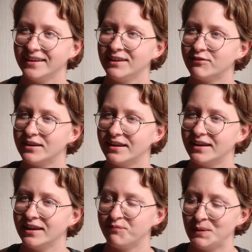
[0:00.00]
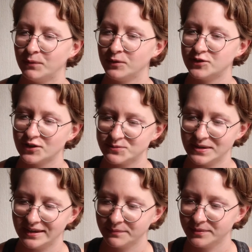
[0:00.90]
even if people would judge
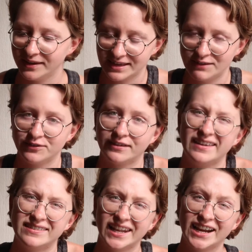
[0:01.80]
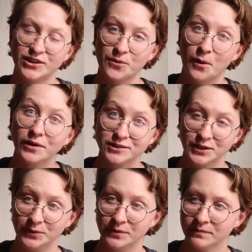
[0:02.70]
me, because I've realized that I don't want
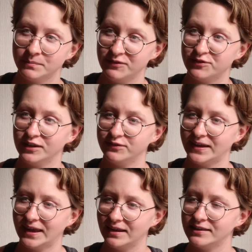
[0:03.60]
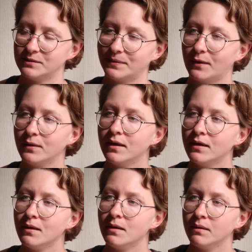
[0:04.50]
to be fully vegan. It's about
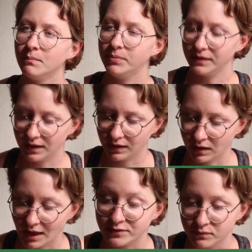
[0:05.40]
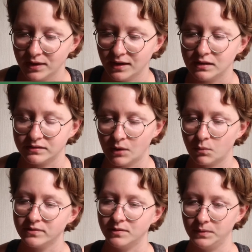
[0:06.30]
being as vegan as I
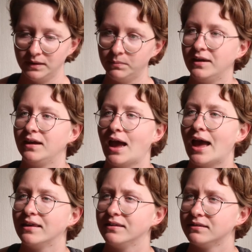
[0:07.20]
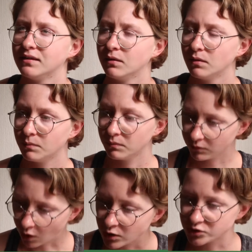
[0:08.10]
want to be, being as
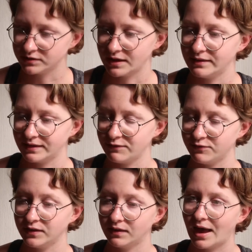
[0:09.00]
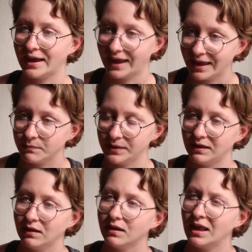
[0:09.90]
conscious as I feel I can
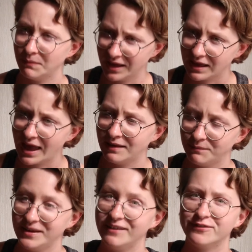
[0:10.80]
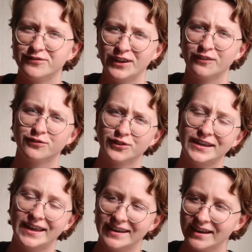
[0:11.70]
be, and feel
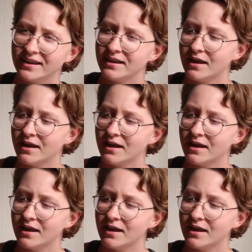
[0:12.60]
free and